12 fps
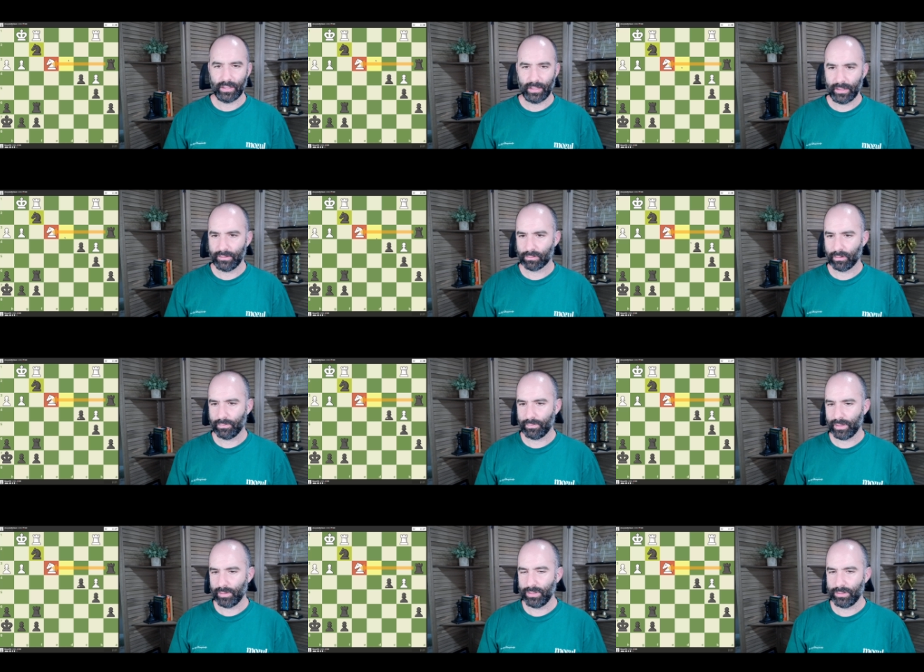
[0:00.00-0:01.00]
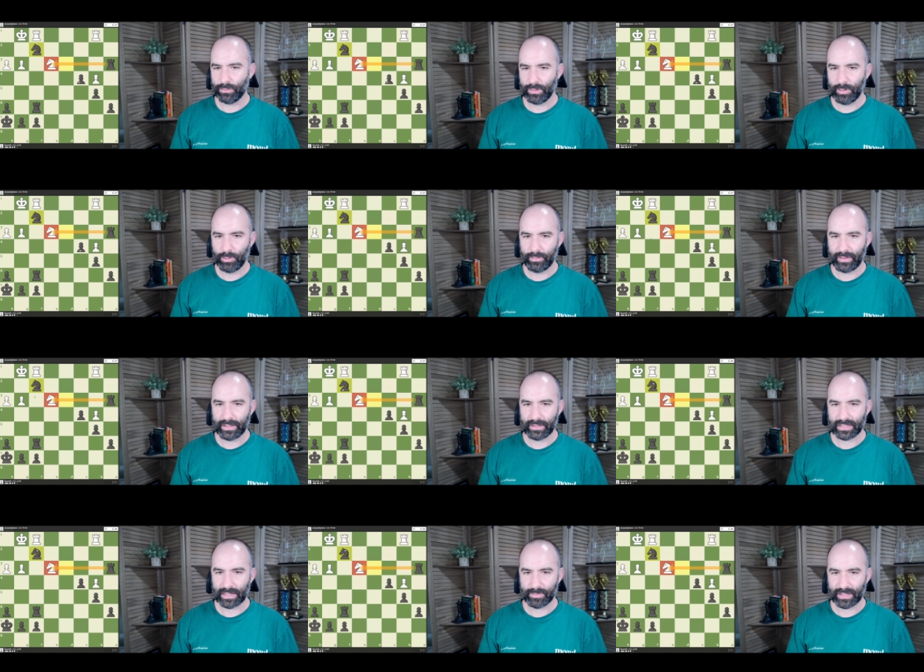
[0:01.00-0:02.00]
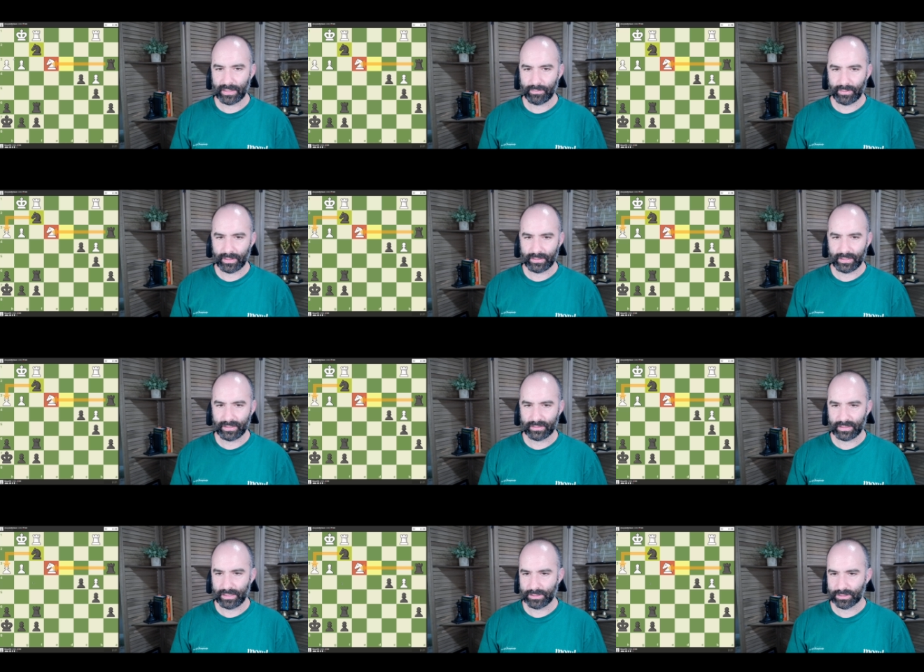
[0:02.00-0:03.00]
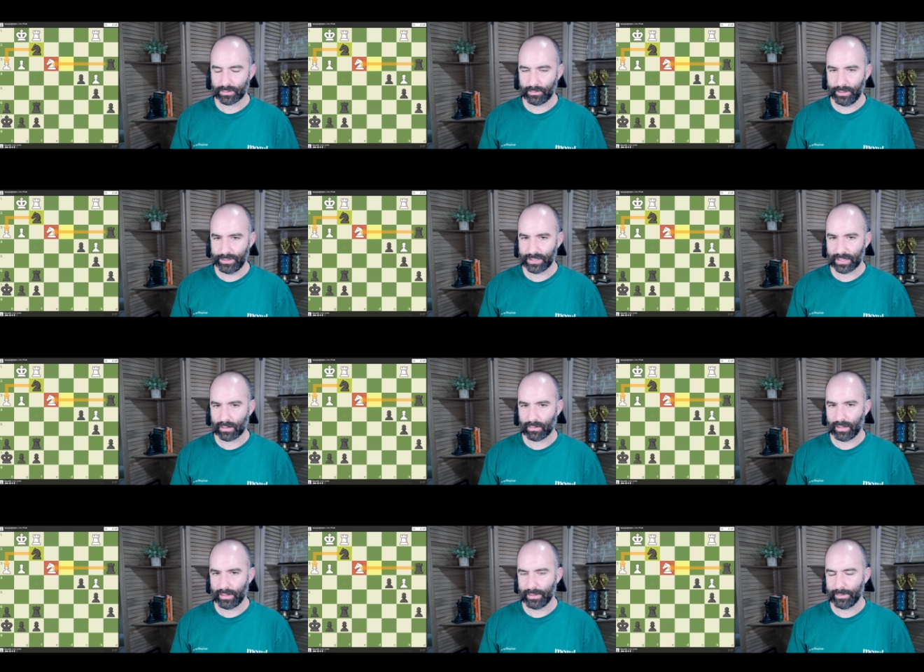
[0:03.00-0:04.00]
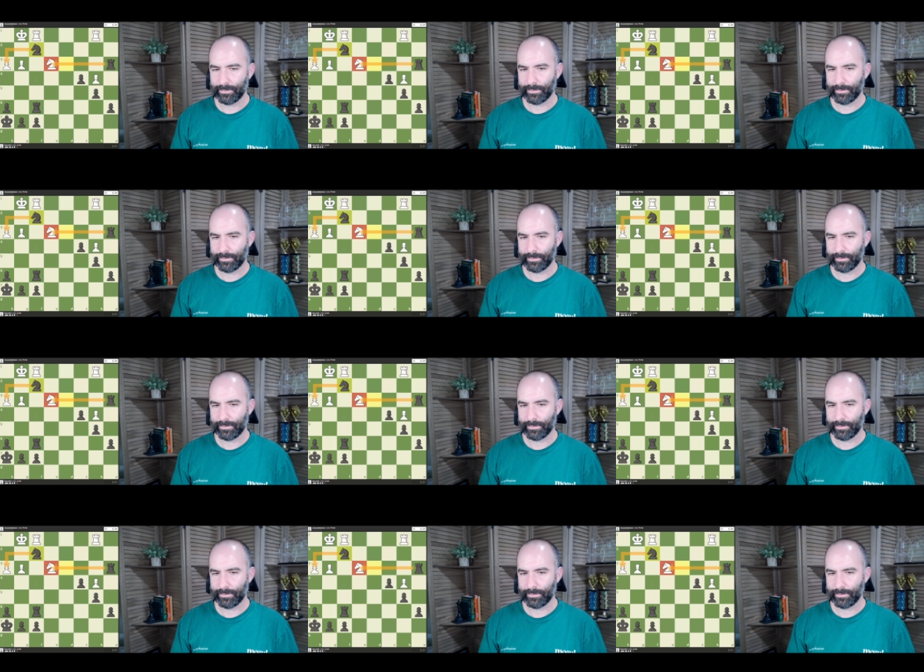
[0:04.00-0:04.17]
Any sort of in-between move they attempt, I have knight takes h3 check ready.